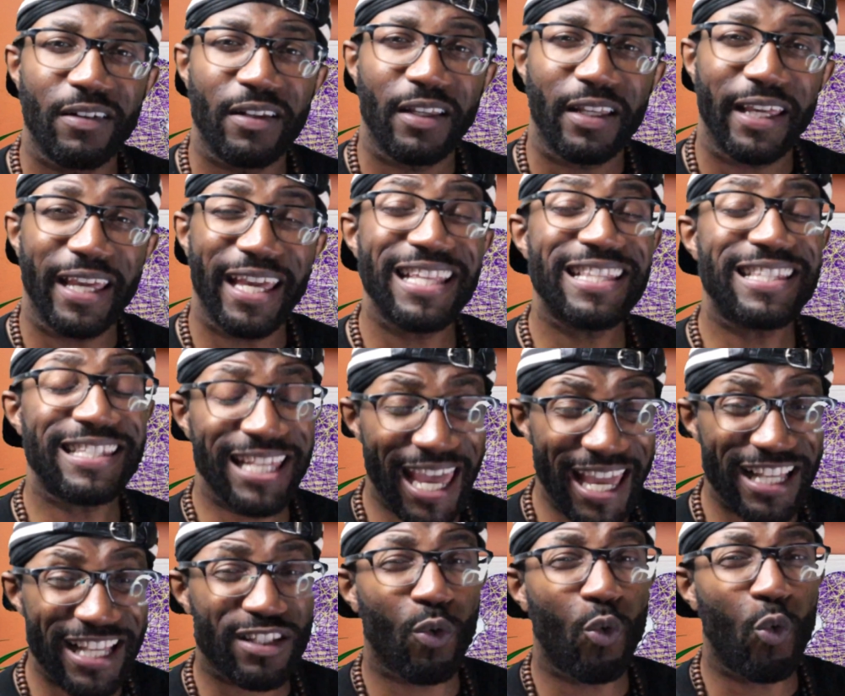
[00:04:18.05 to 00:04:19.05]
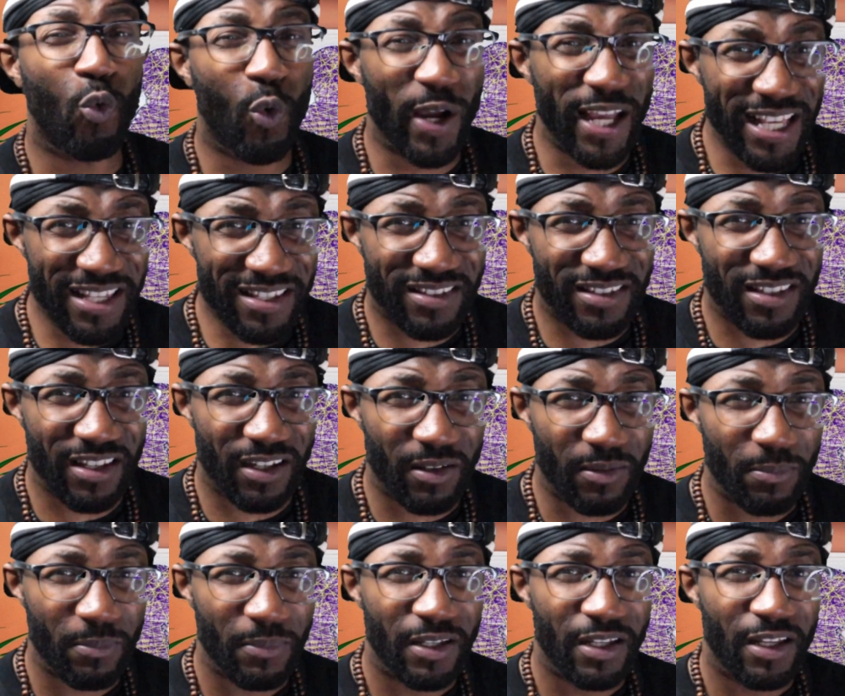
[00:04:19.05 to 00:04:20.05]
It takes wisdom
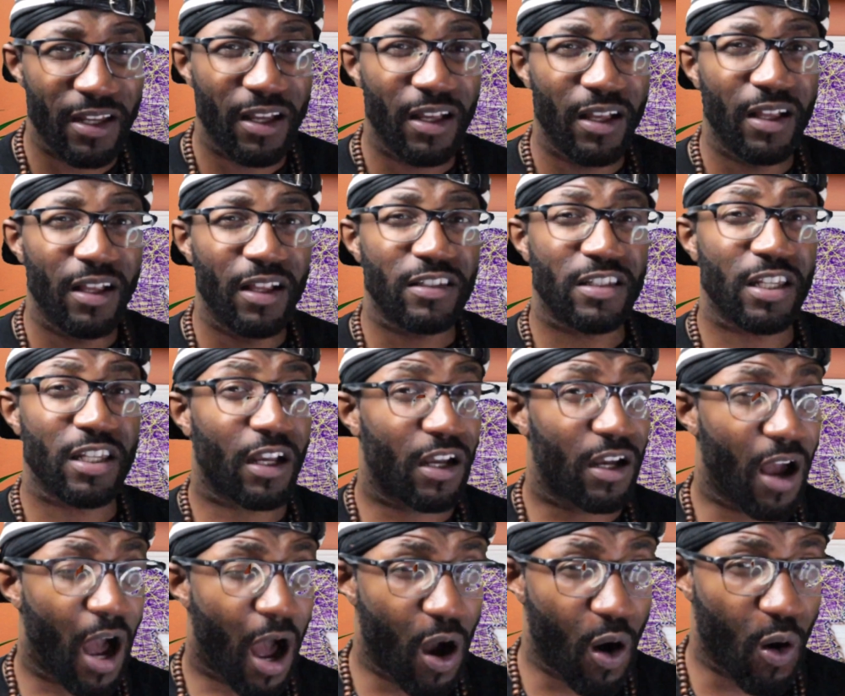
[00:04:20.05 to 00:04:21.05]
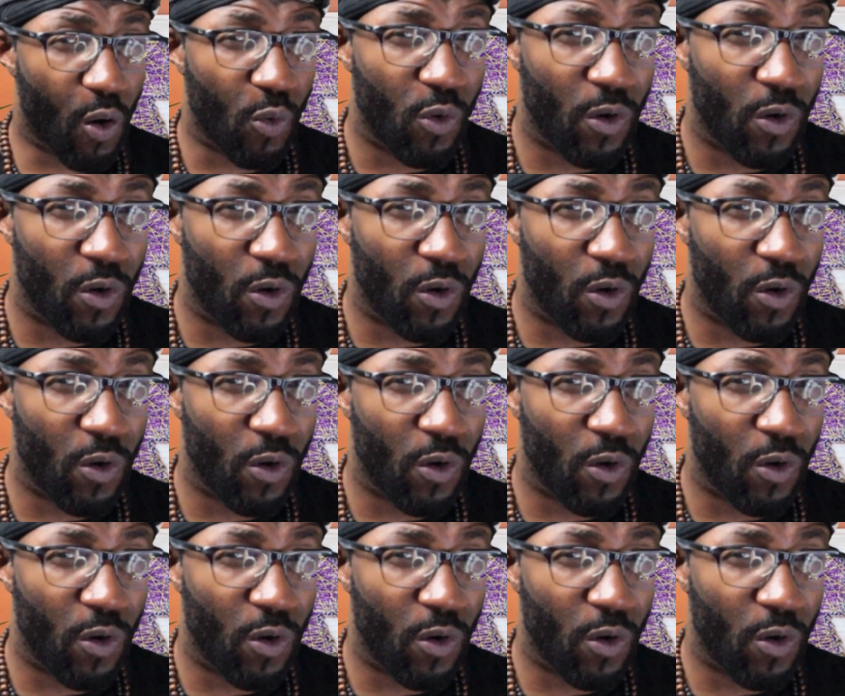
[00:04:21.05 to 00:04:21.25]
to go.